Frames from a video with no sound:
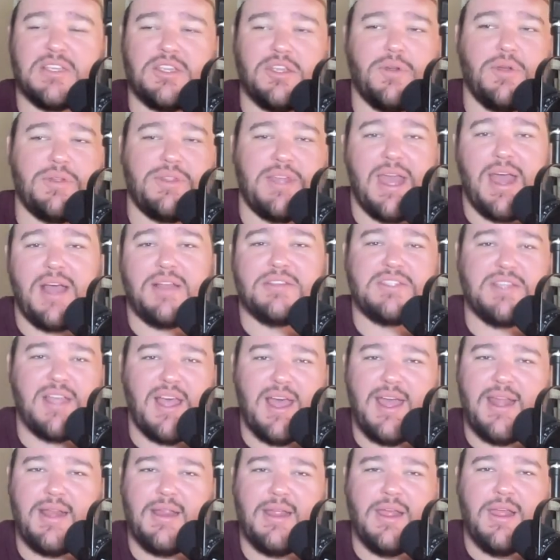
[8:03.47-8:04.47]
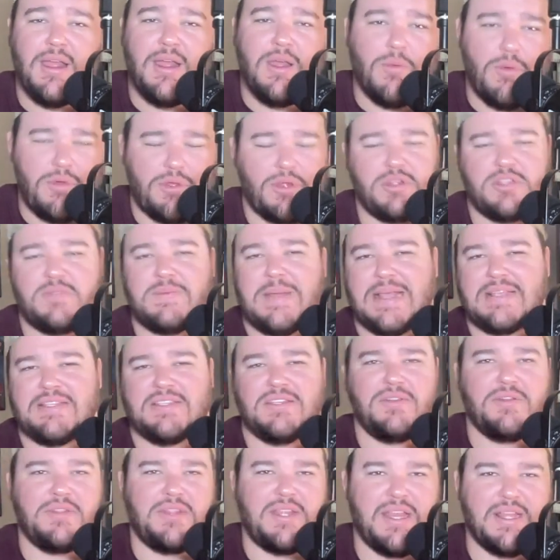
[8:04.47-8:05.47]
you on the outside, whether it's passing
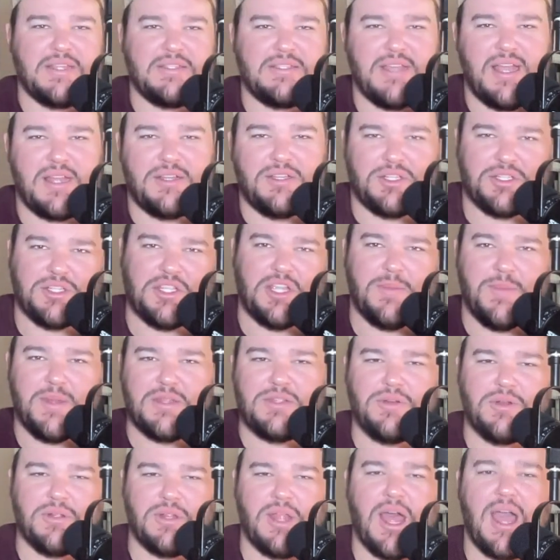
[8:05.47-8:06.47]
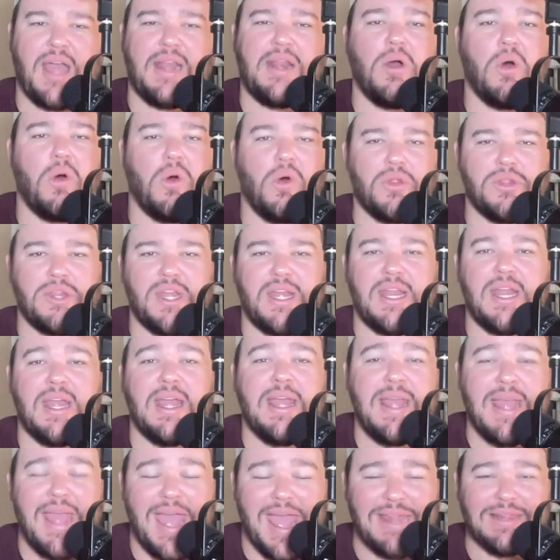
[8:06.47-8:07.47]
you on the inside. Just commit to a line, hold it,
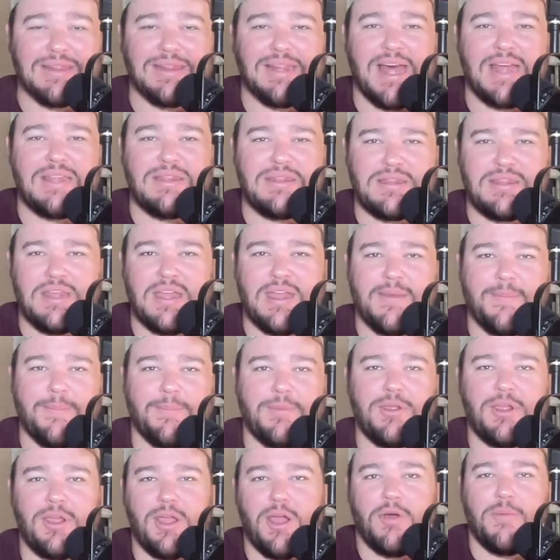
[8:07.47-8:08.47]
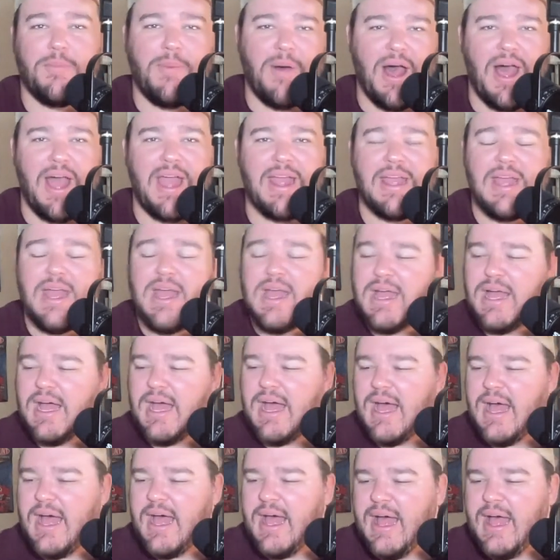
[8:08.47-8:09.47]
and let them go by.
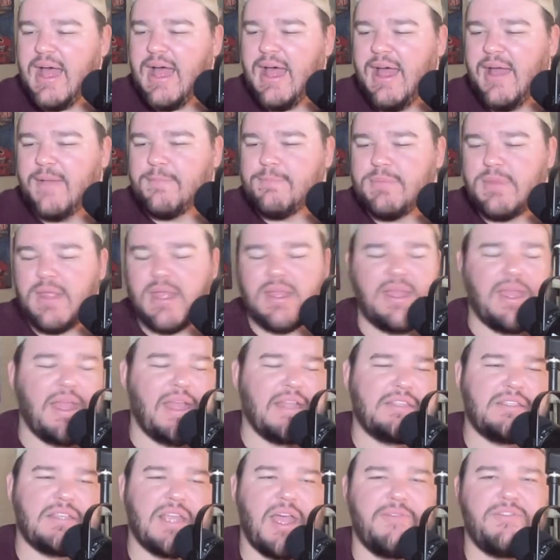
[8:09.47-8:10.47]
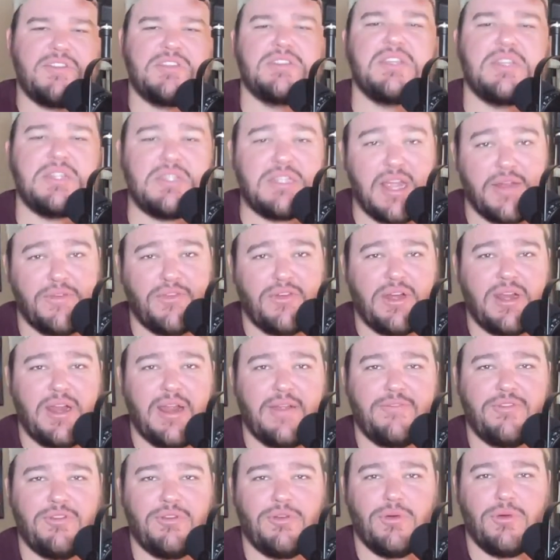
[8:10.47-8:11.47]
It's obviously different
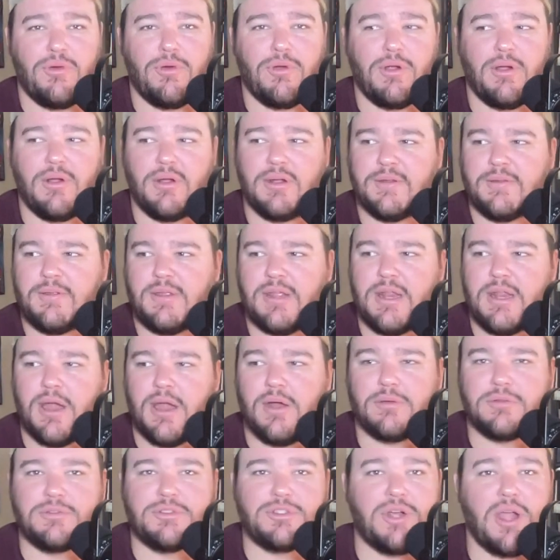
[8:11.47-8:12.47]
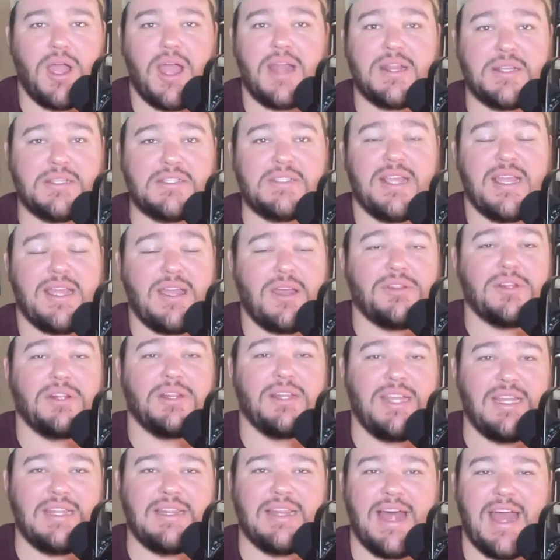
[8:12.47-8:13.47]
if you're, trying to stay on the
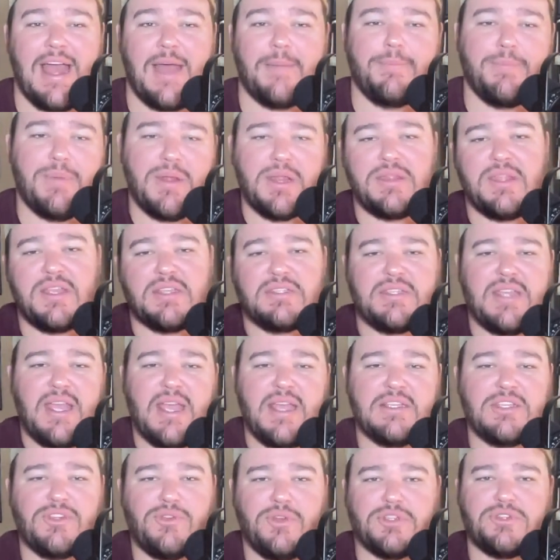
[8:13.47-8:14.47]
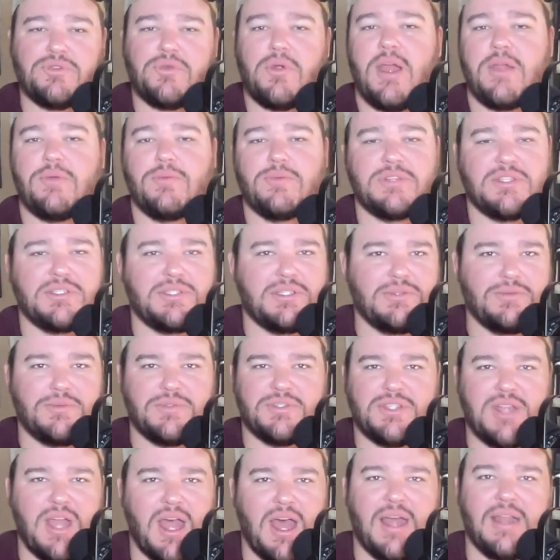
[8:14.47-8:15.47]
lead lap, but in this case, Chris Wright was
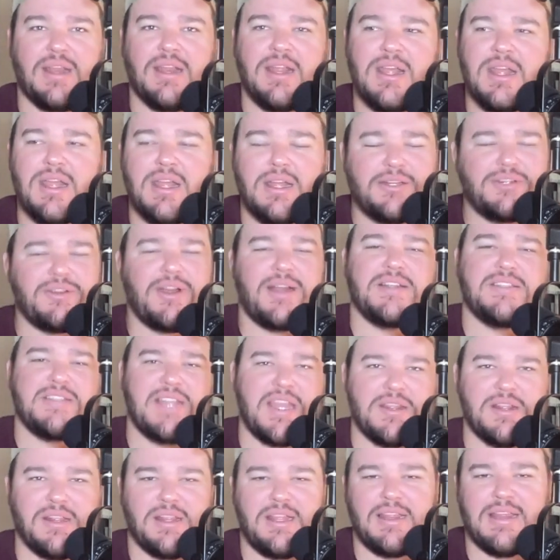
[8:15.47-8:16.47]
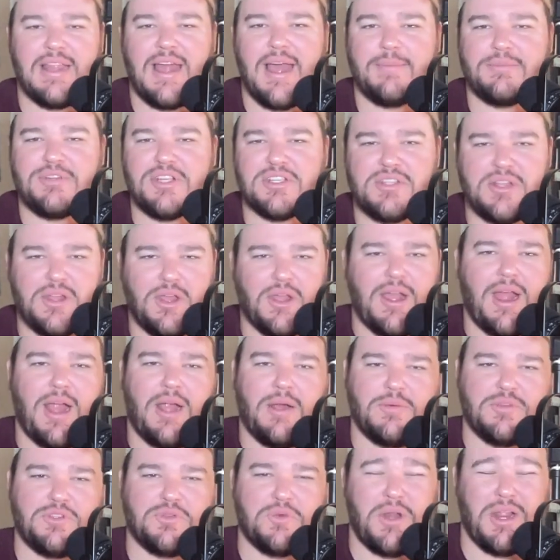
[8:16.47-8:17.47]
not trying to stay on the lead lap. Justin Allgaier
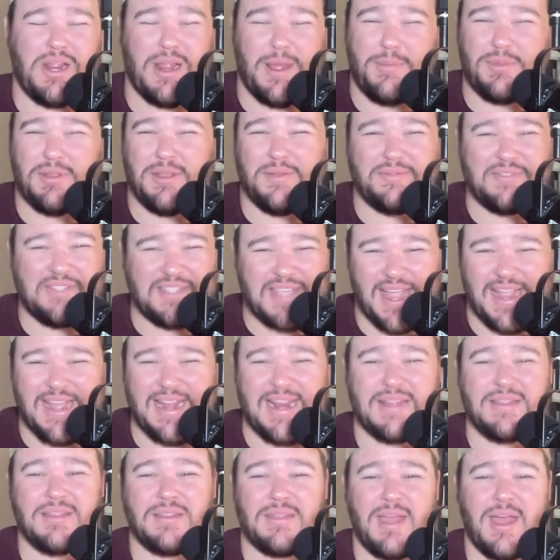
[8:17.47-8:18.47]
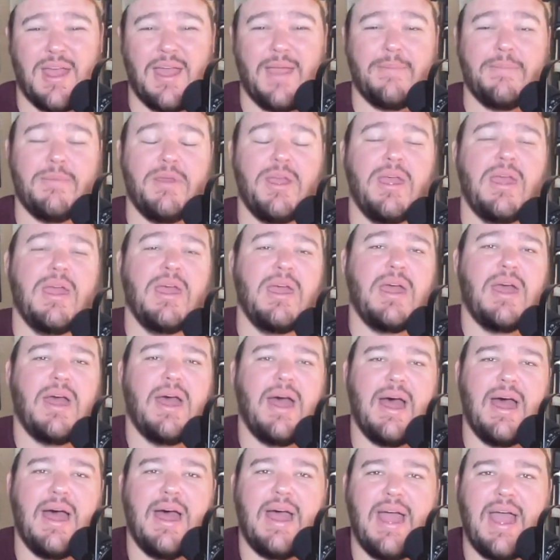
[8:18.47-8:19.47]
was running, I believe, second at the time,
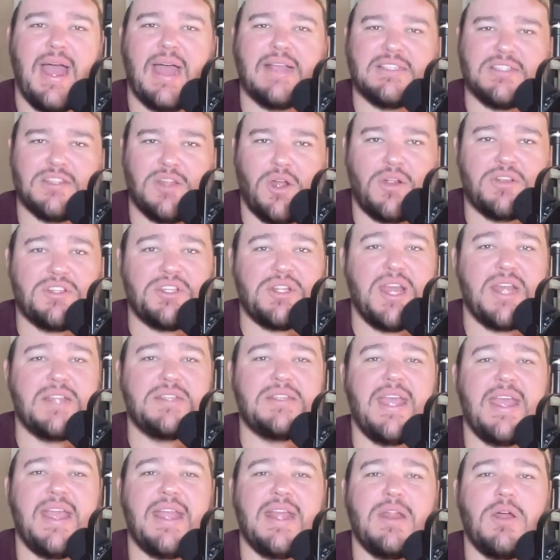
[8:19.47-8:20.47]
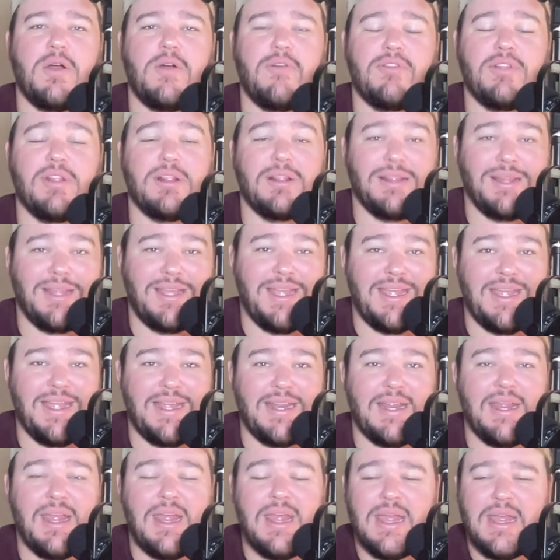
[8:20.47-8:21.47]
as Larson had taken over the
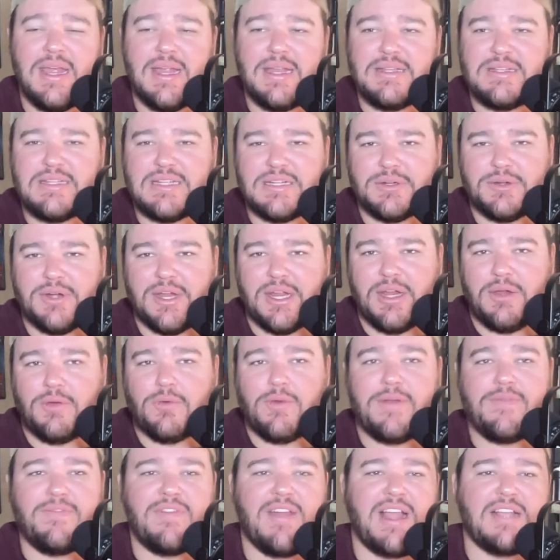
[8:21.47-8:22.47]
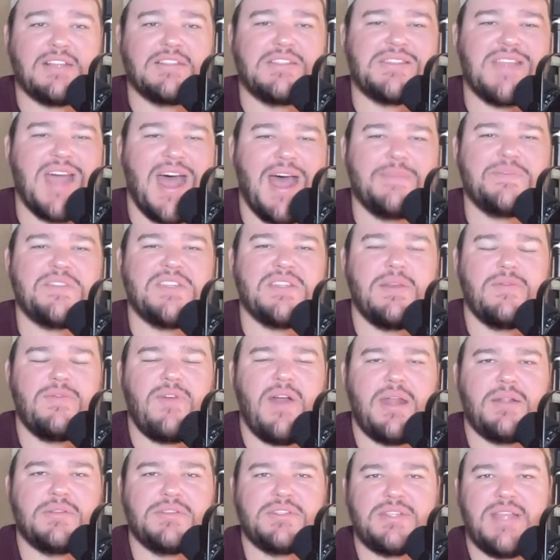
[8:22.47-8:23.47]
lead during green flag stops in the
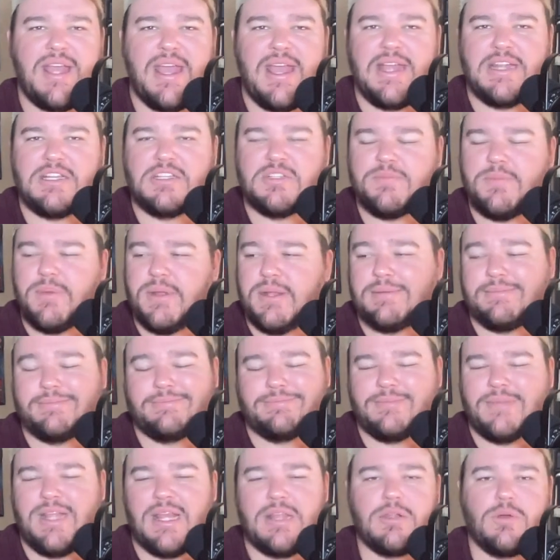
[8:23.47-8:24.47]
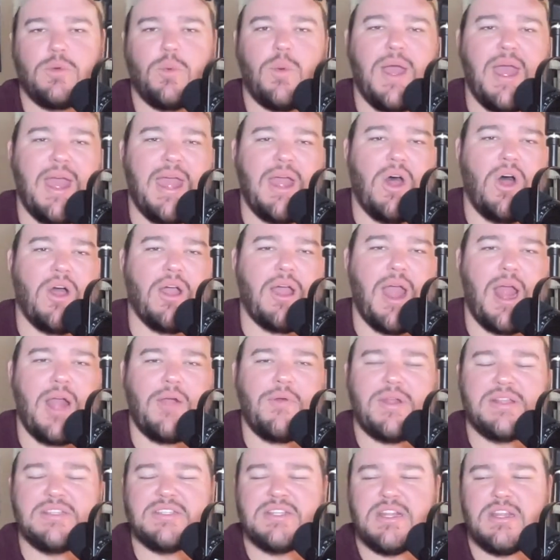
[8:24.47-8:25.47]
final stage. But either way, Allgaier
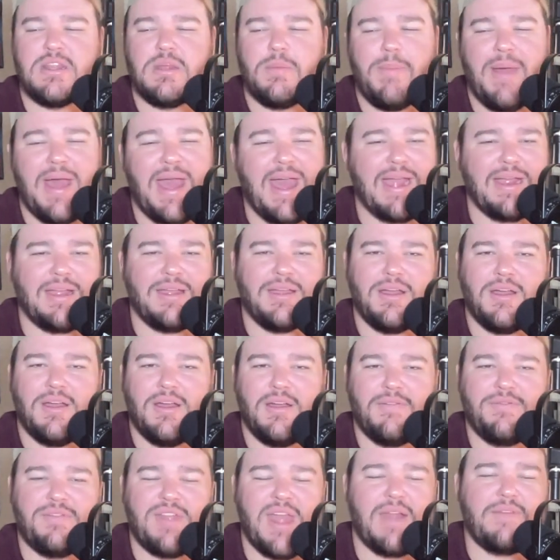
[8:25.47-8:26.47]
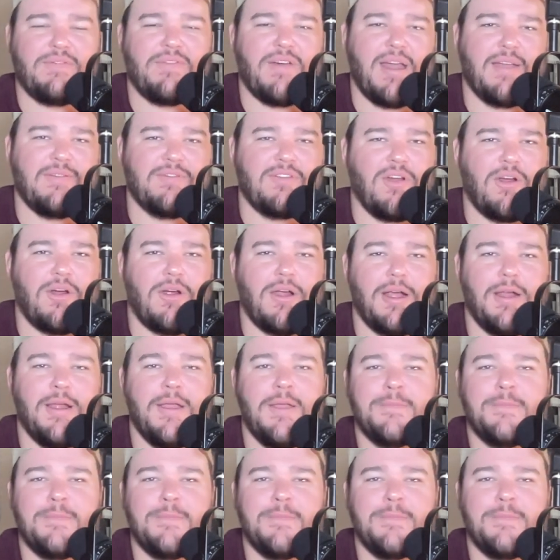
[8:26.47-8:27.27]
runs into the back of that 5 car,